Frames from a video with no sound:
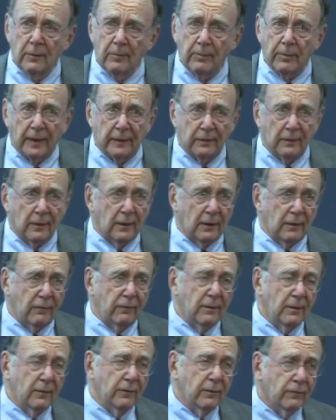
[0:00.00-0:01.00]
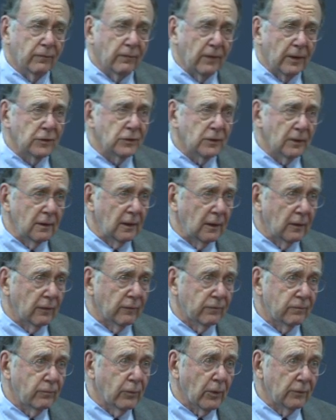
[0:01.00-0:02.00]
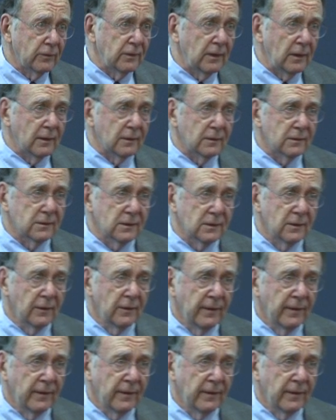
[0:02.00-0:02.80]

but the functioning of proteins